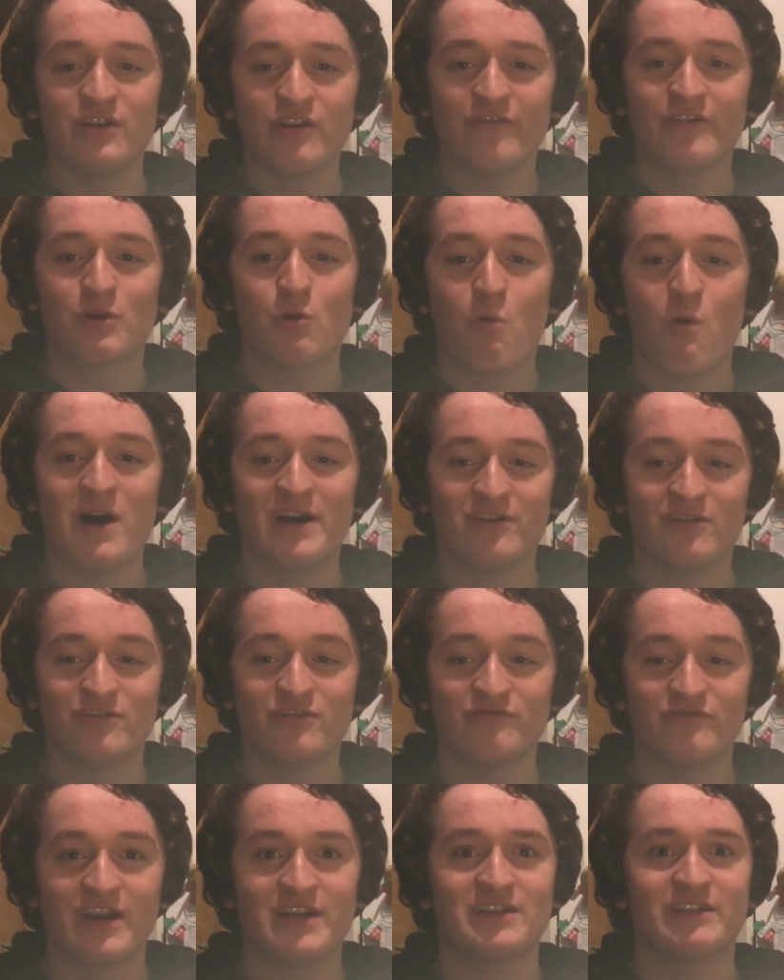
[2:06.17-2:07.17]
another quite
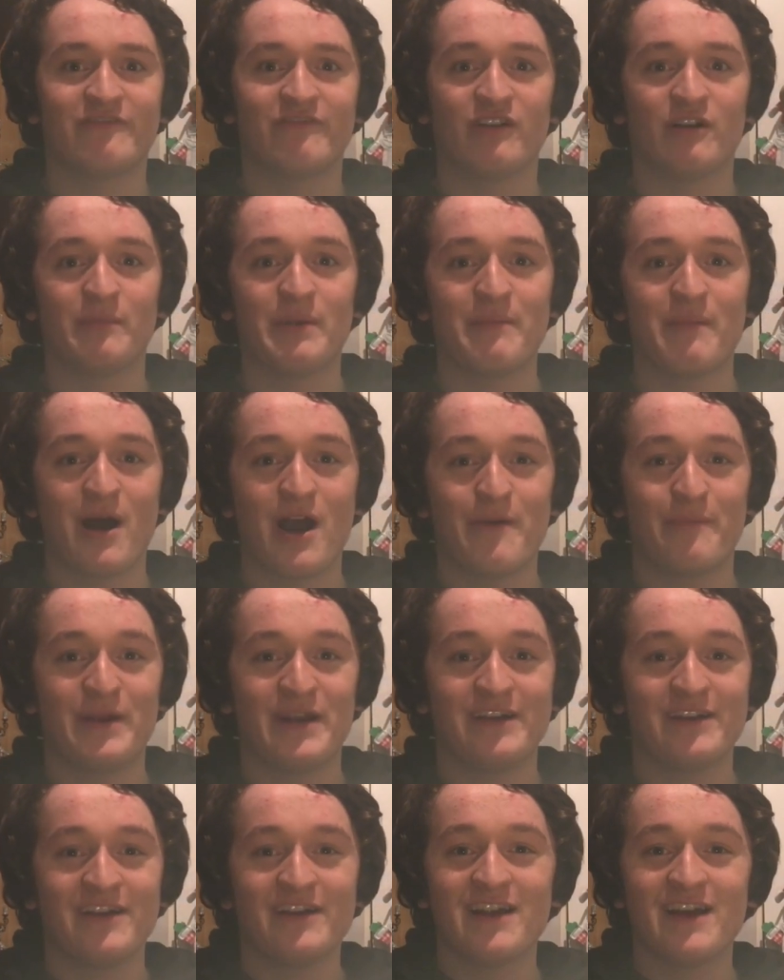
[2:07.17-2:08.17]
underrated film in my
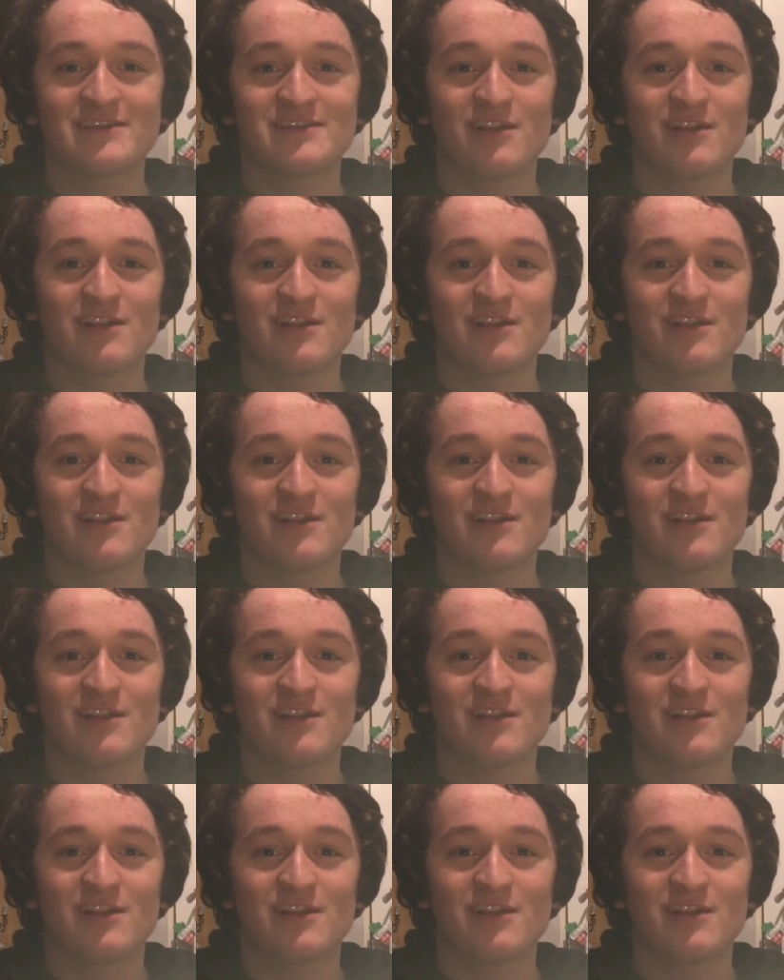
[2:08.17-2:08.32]
opinion,